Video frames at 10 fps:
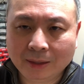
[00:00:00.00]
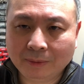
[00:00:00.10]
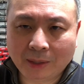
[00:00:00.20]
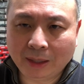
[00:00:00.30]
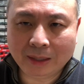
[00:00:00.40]

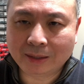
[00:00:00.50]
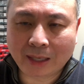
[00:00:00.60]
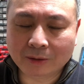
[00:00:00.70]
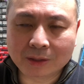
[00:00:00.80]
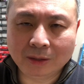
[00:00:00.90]
my
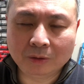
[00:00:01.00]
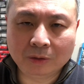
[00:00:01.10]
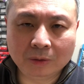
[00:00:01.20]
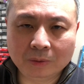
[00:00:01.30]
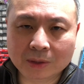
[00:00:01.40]
end-tidal
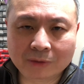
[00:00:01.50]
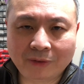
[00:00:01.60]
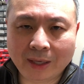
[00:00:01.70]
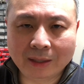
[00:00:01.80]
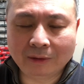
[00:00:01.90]
CO2 is
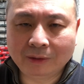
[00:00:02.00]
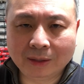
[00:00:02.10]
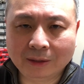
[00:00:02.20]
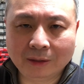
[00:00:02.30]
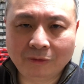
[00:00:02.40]
fine
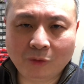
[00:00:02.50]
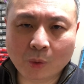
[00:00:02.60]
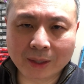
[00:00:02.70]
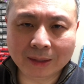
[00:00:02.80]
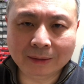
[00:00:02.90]
at
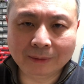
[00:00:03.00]
40,